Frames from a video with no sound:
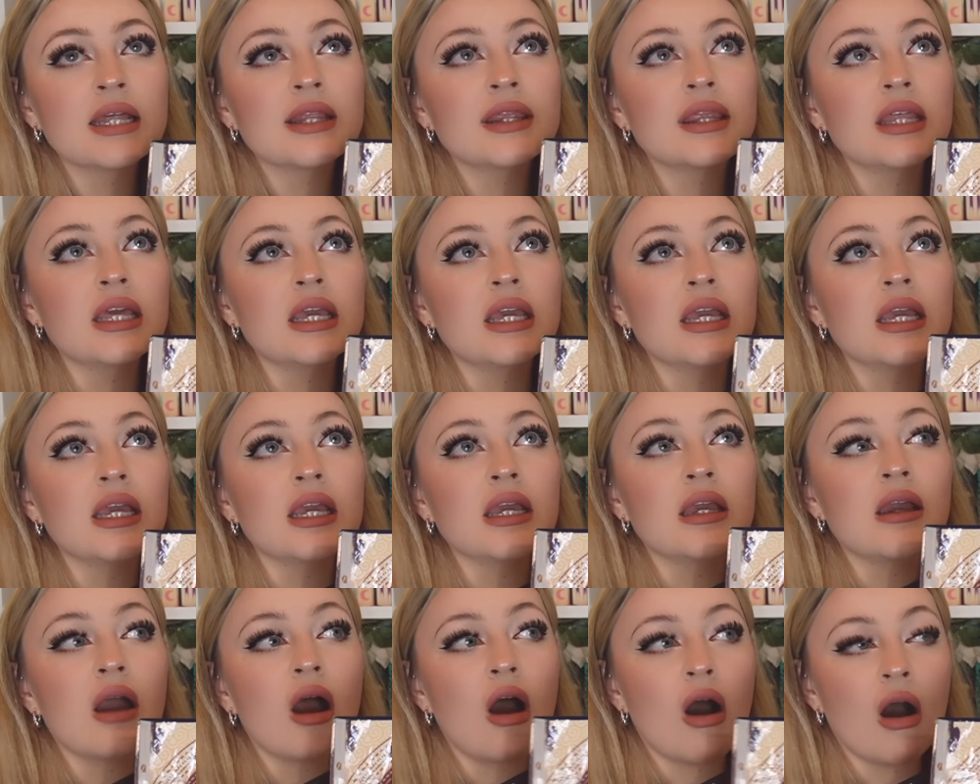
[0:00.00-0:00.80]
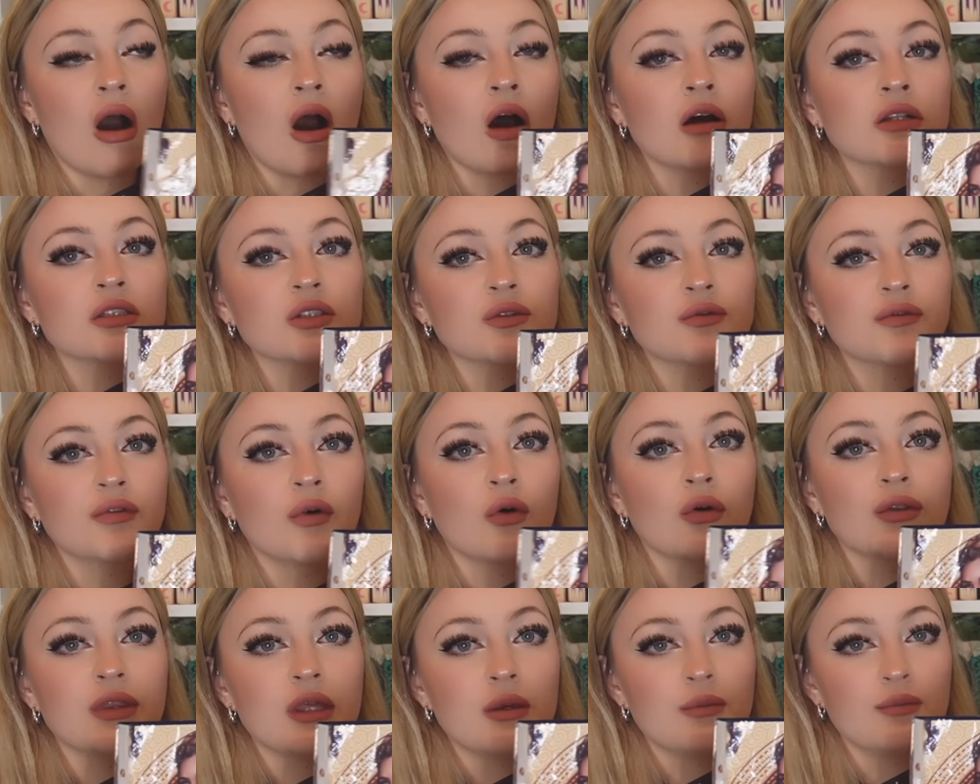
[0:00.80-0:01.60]
the art
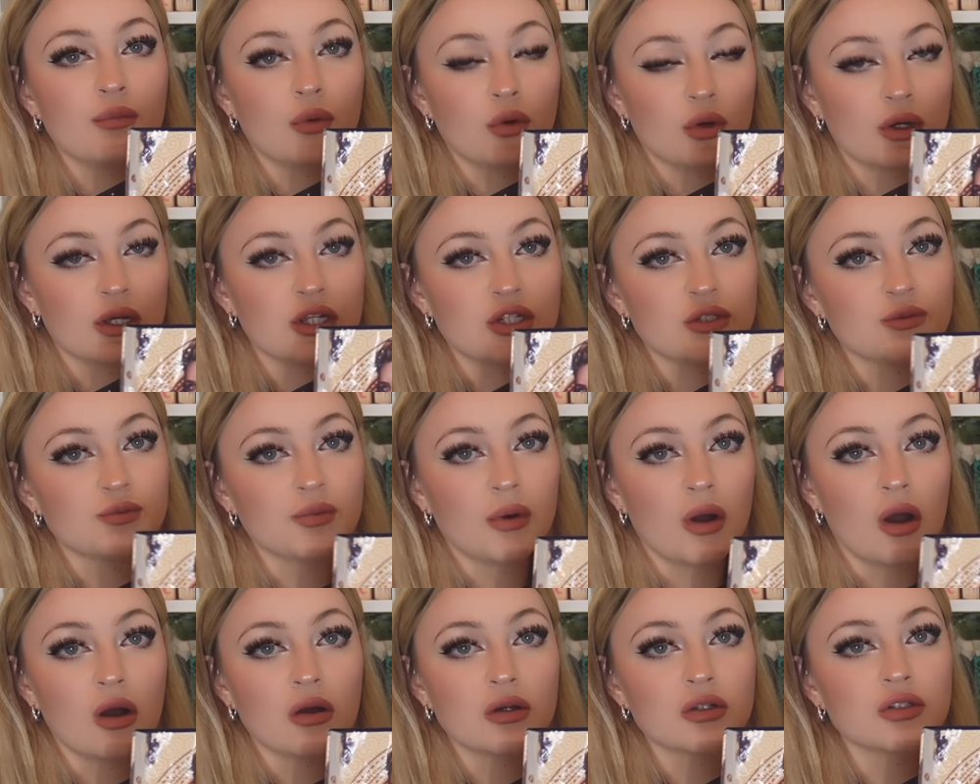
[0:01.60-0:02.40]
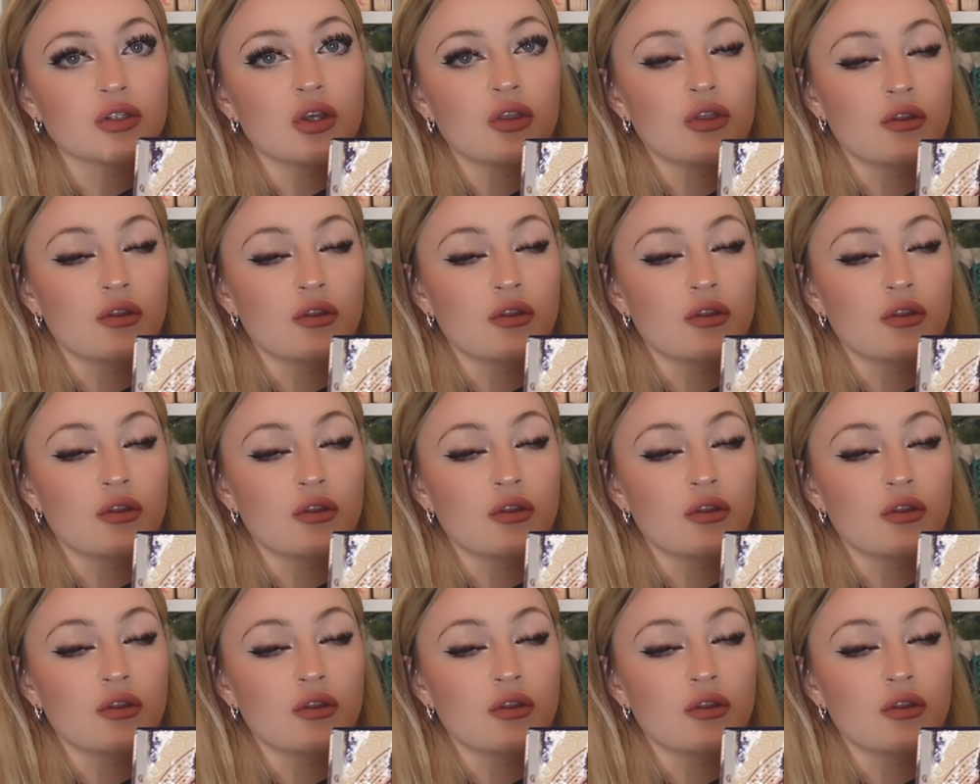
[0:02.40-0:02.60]
for the Bookish Box